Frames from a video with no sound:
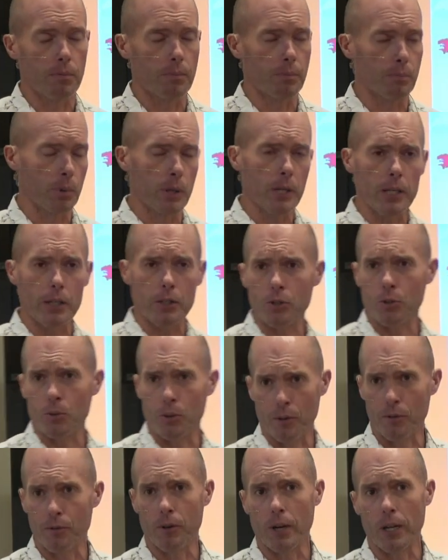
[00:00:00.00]
British
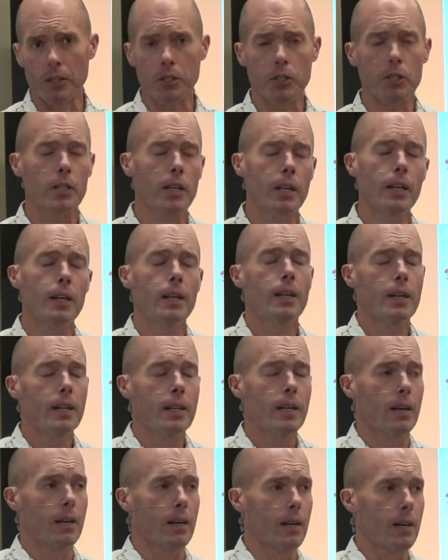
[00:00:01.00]
or French.
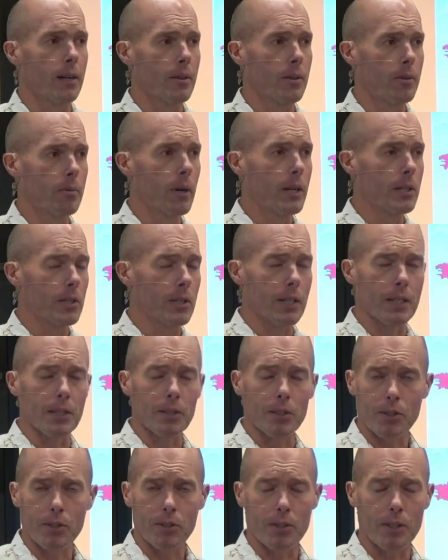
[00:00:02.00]
The
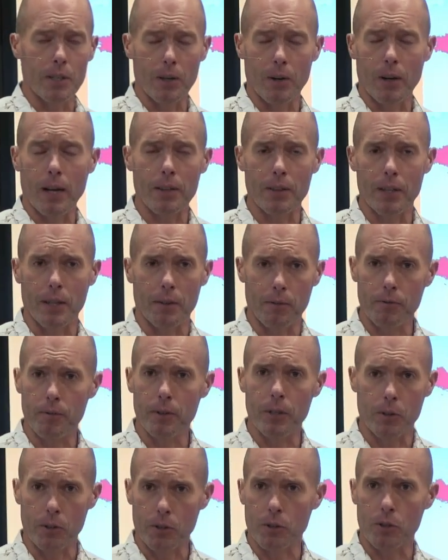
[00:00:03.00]
residents, had that
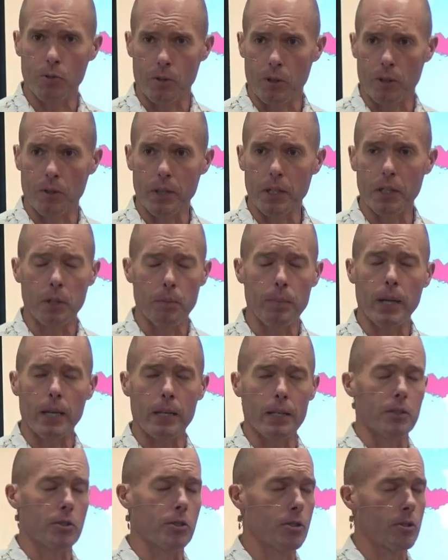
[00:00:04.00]
fierce sort of
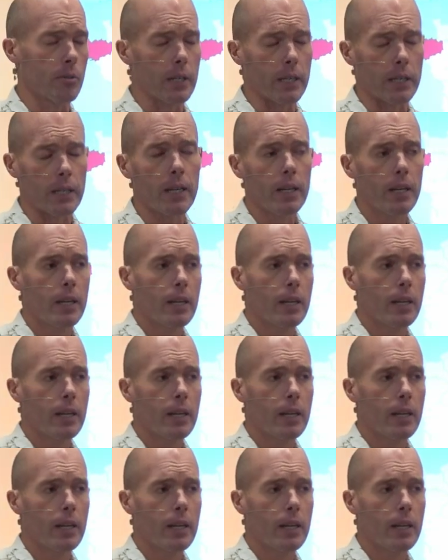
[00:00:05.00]
independent streak.